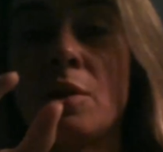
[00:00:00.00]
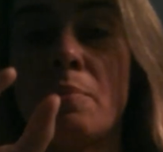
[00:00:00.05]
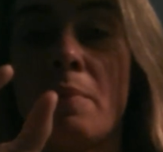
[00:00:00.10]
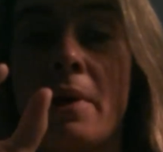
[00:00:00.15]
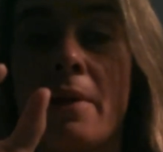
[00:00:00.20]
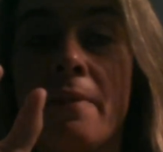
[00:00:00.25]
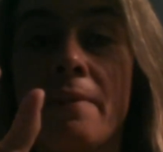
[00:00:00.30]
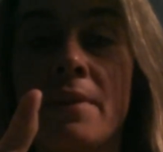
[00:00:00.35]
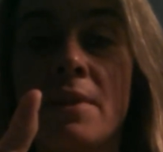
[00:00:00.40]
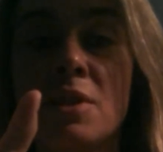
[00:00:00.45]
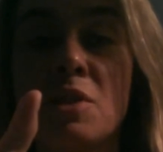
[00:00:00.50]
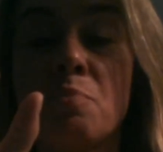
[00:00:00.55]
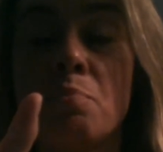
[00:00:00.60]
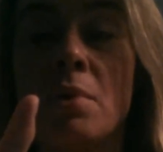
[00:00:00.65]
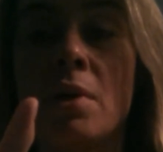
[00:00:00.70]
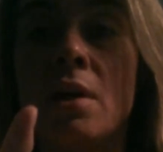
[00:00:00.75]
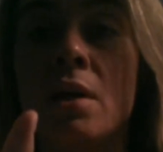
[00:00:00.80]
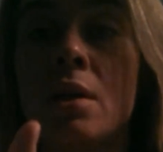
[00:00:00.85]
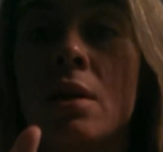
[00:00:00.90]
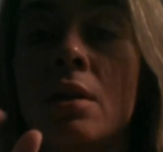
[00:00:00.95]
about this
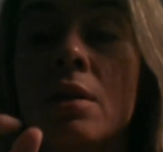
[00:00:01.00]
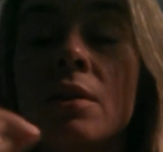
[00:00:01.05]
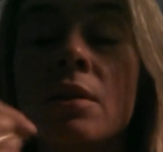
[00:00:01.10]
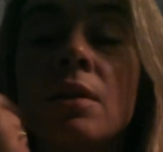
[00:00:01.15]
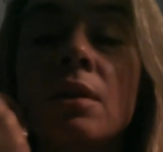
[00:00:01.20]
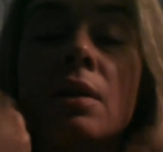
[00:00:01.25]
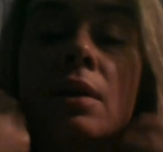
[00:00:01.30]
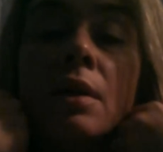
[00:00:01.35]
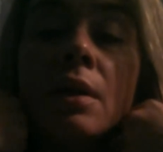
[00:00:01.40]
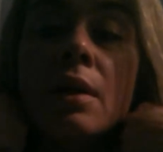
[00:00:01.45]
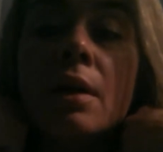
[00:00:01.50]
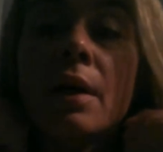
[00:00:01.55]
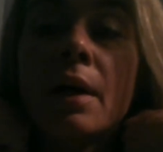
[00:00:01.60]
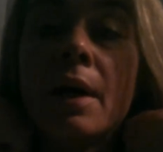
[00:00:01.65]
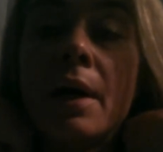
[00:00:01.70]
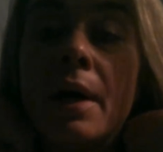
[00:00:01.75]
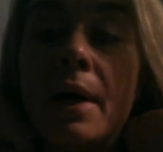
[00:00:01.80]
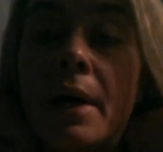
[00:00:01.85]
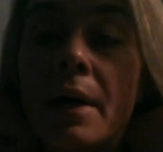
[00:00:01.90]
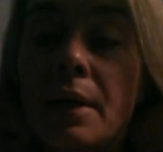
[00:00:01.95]
big.
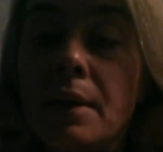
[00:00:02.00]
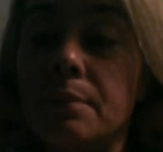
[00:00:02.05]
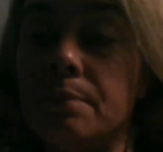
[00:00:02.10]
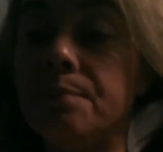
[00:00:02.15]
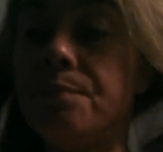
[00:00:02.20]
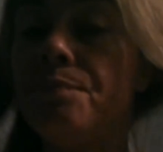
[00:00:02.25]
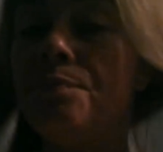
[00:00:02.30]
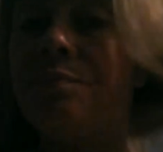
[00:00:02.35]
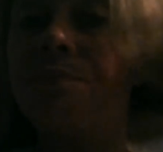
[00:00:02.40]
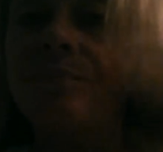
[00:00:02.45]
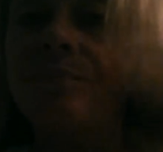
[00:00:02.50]
I